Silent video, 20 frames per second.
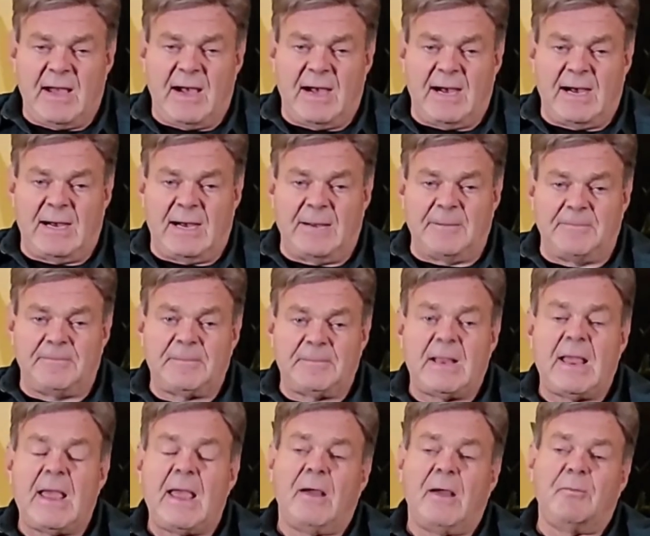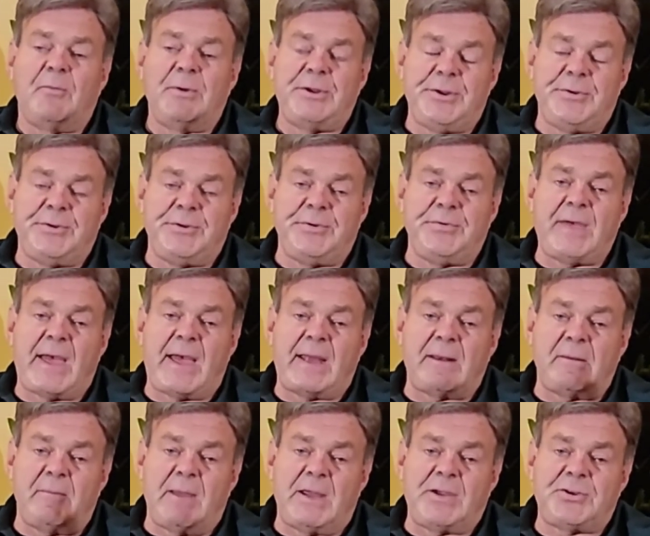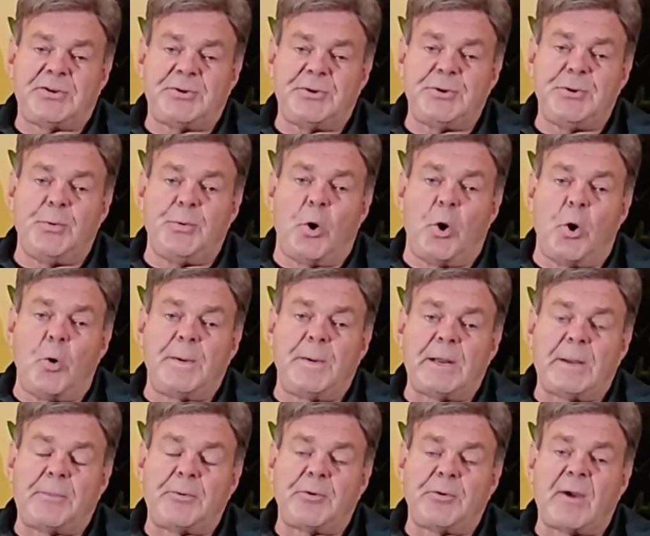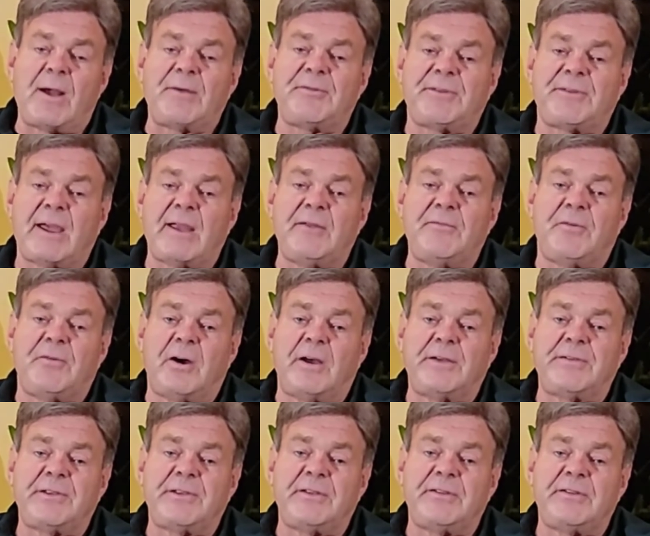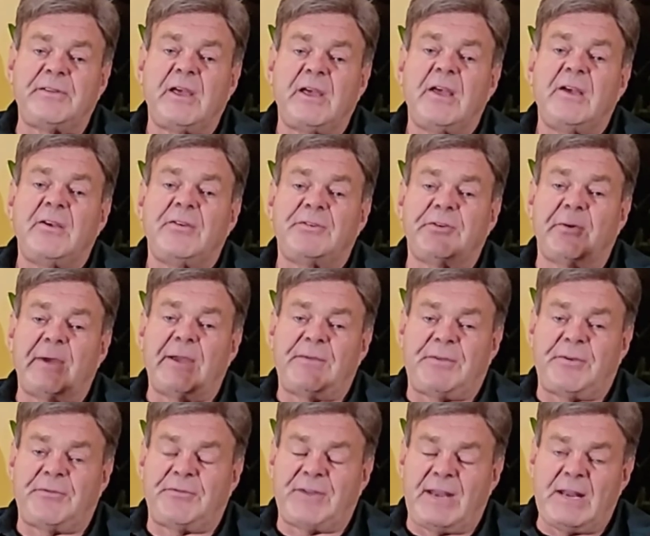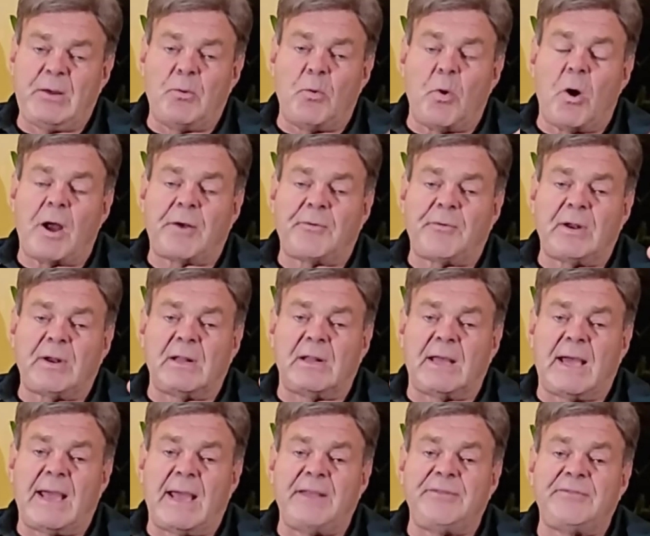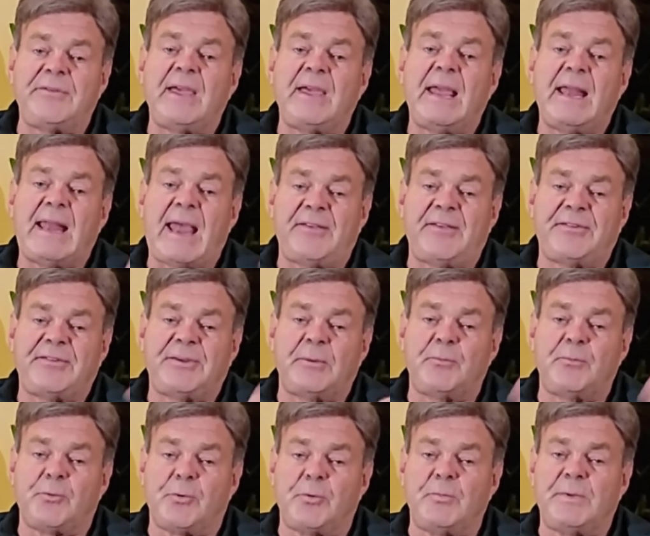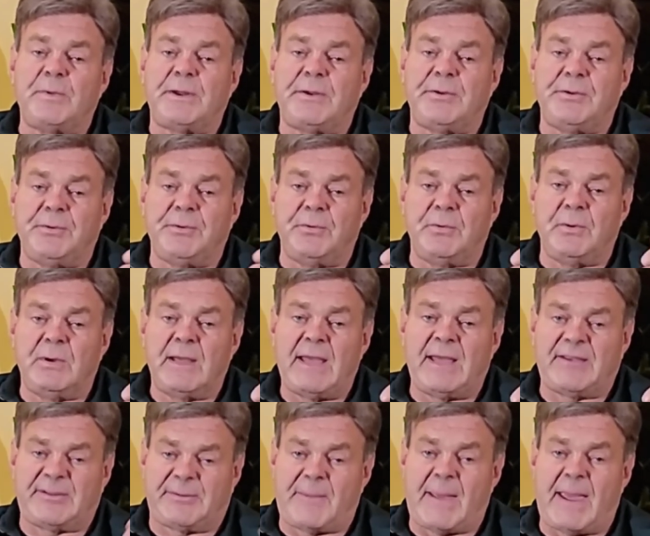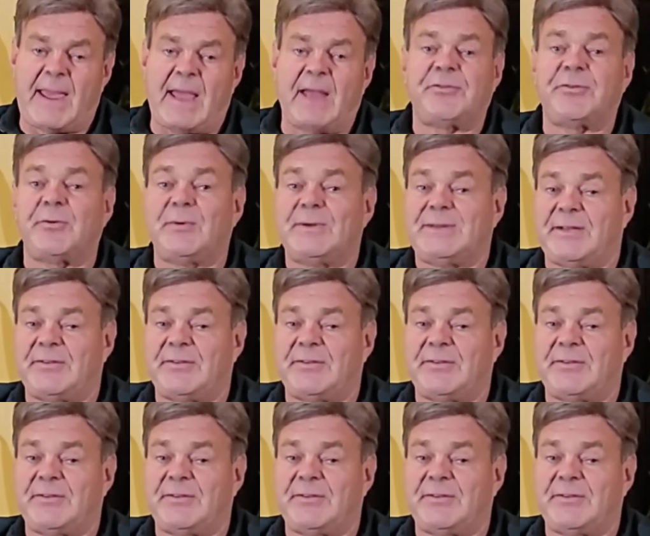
Uh, when you do that, make sure you open up your outside faucets. So if there's any water in the lines, it has some room to expand so it